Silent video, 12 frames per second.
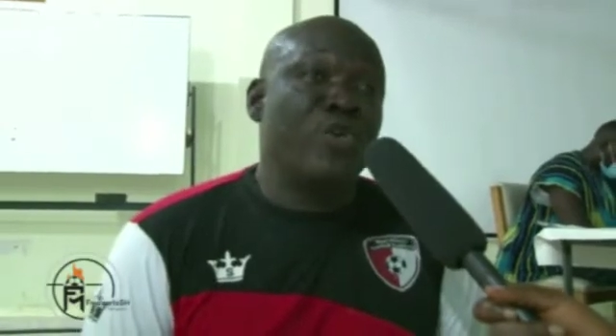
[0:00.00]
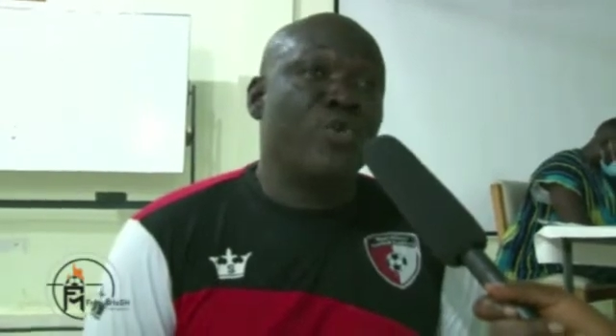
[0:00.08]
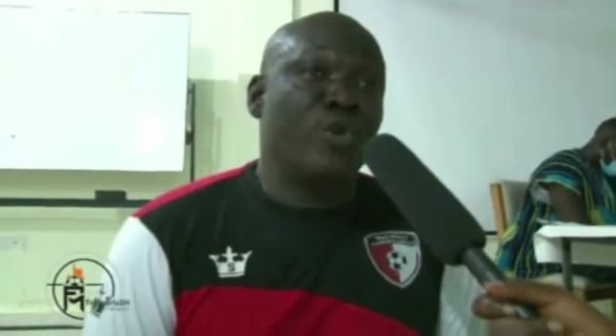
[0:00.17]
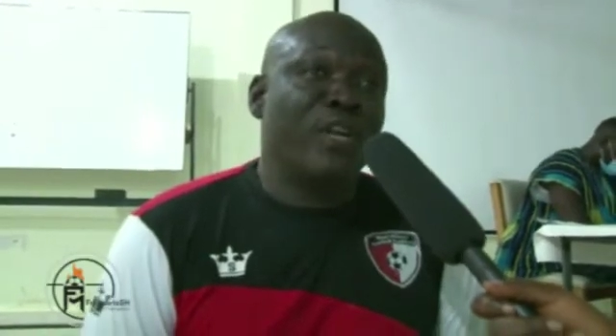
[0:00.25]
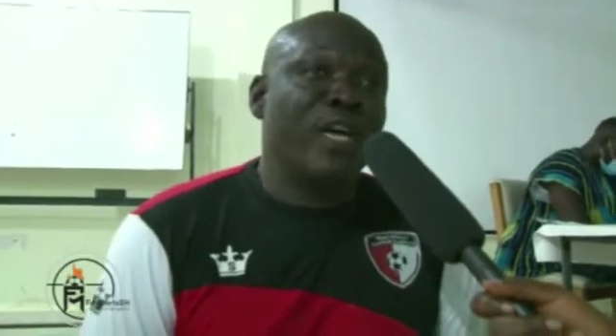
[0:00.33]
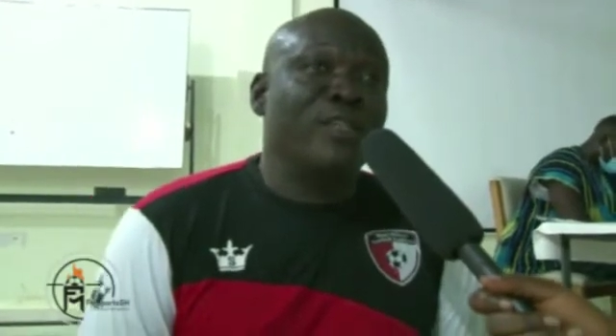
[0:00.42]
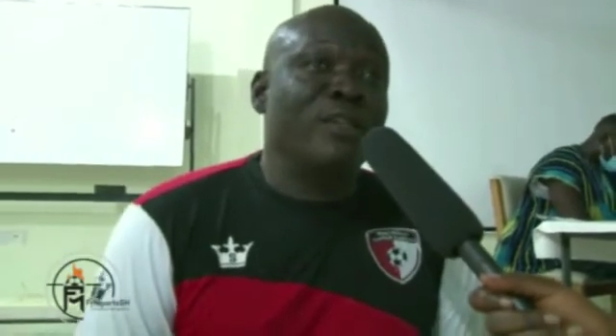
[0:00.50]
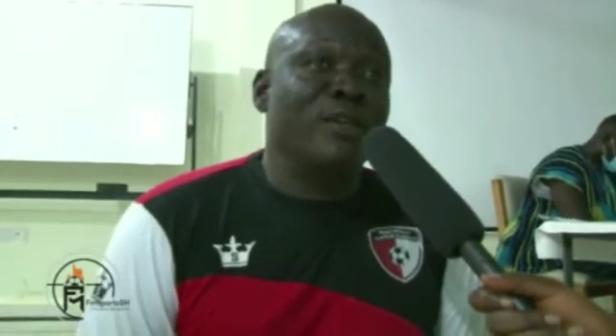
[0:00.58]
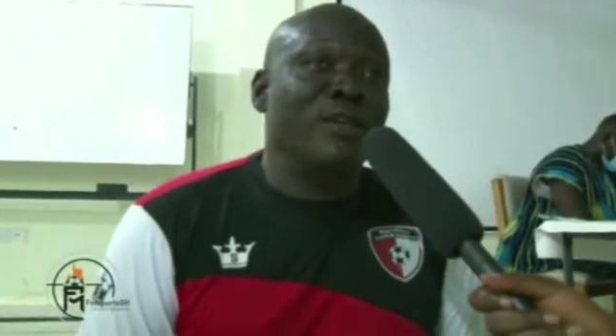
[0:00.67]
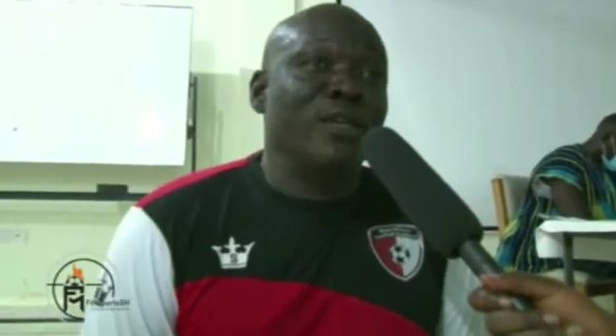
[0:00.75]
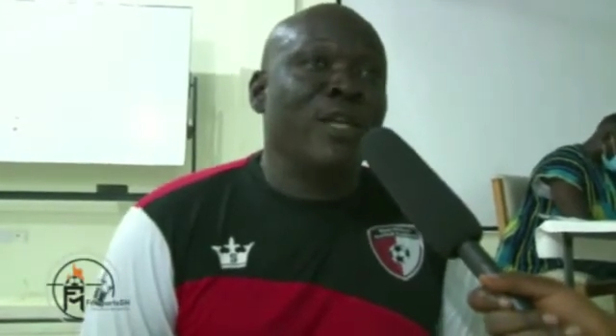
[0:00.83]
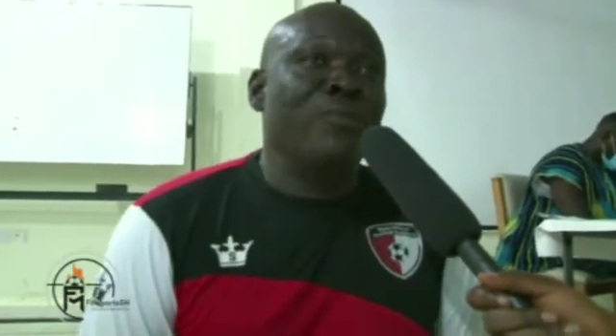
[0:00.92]
sure
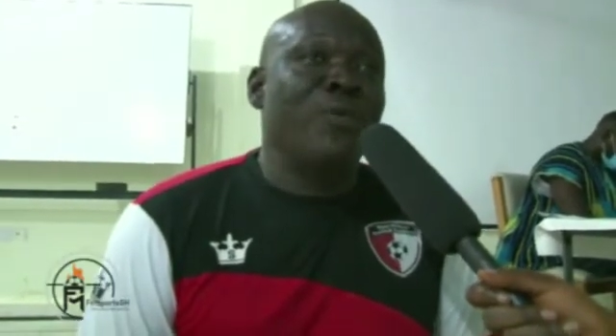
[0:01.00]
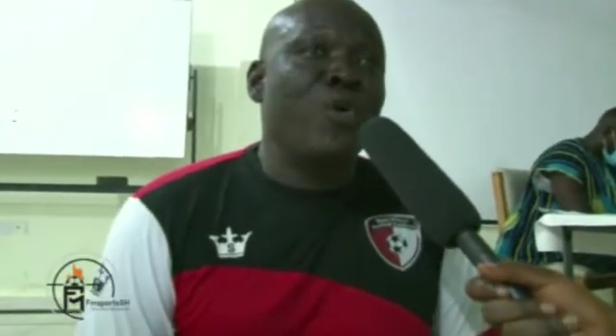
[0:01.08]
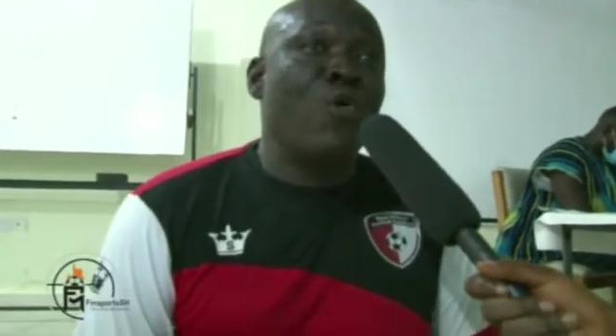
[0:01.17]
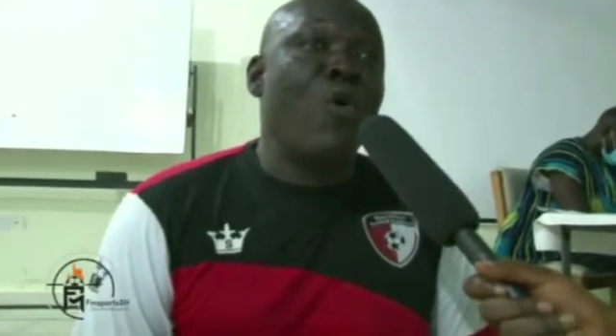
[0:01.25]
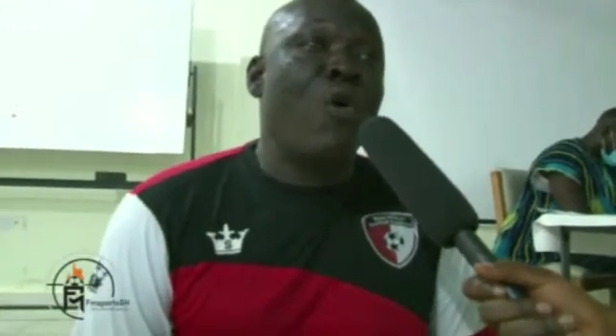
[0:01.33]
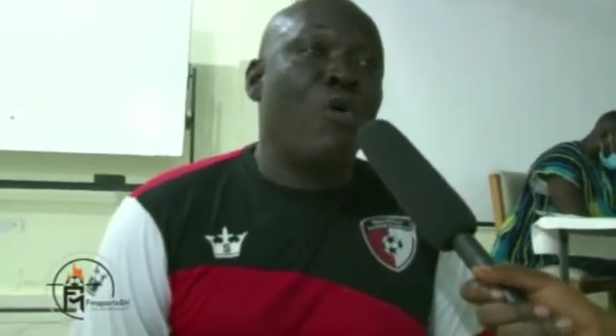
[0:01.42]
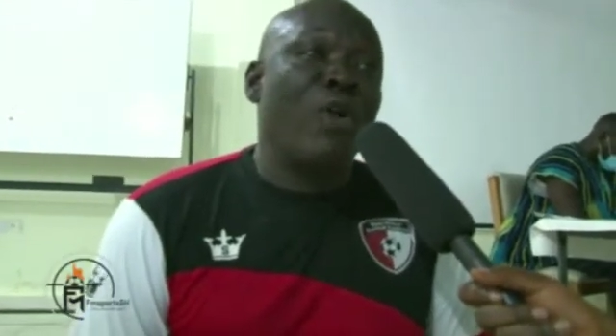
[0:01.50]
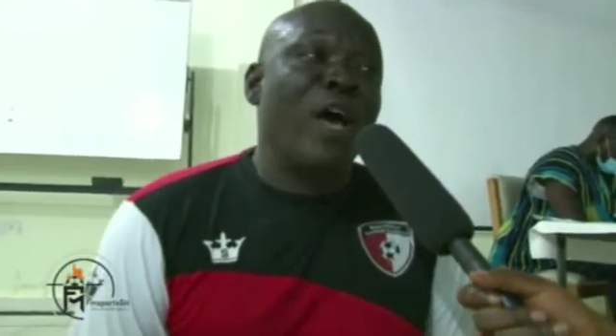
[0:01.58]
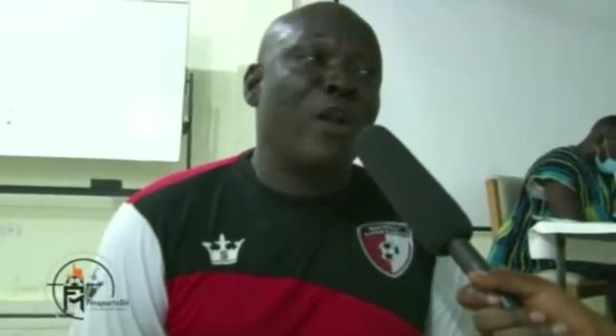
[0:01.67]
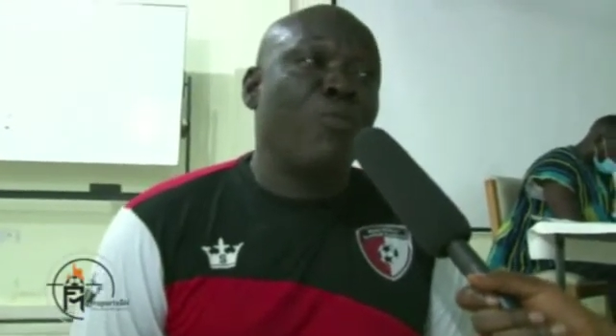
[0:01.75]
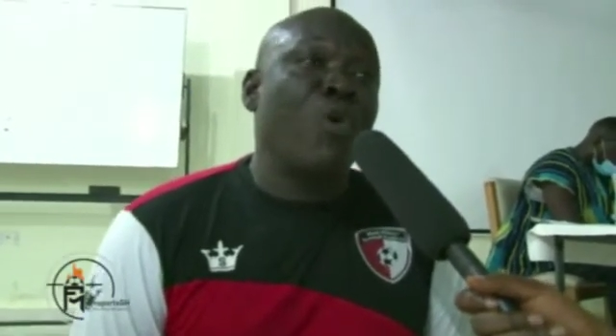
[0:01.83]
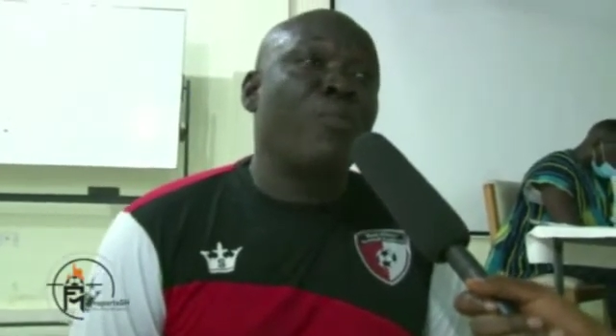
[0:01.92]
that they bring all
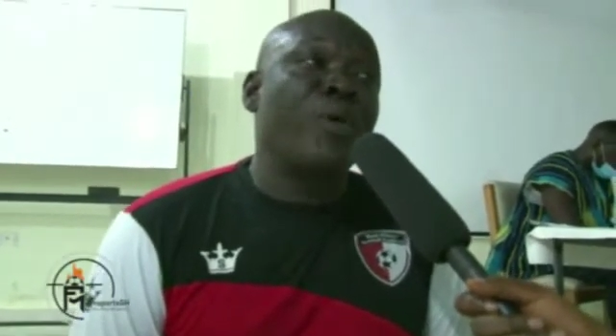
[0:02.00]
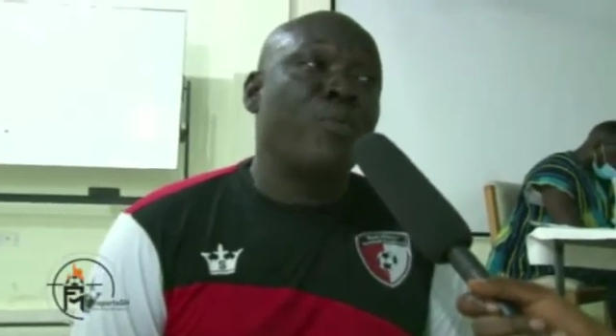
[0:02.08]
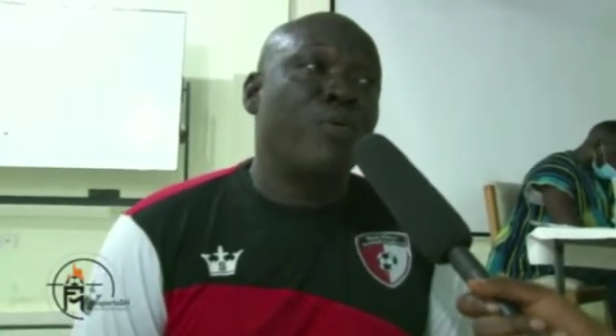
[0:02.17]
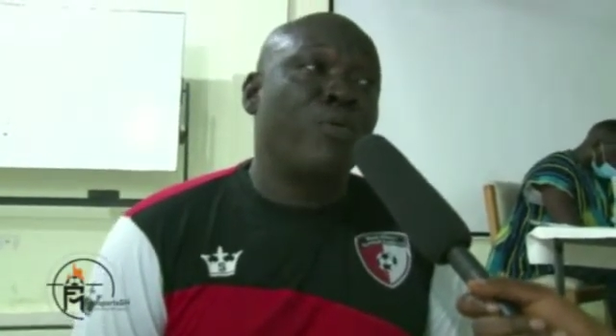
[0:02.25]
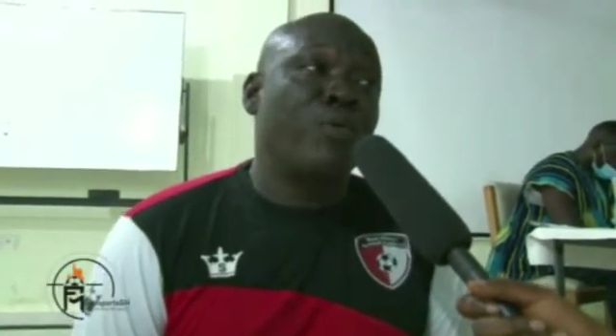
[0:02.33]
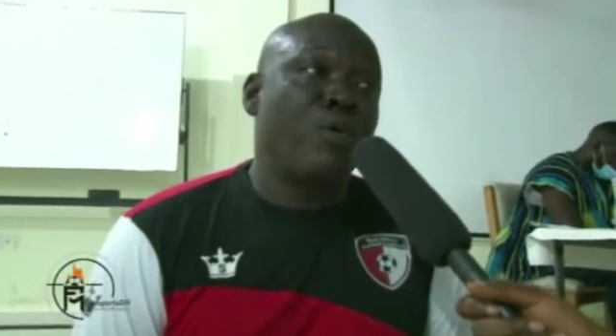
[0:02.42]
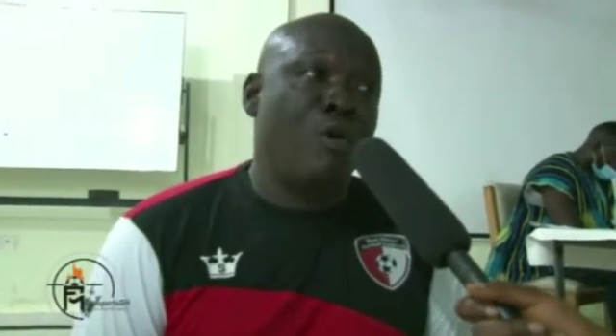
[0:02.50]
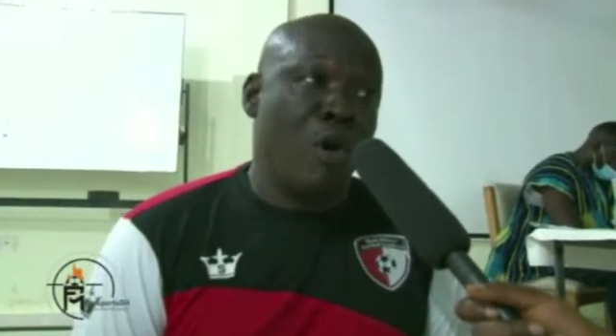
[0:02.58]
handball people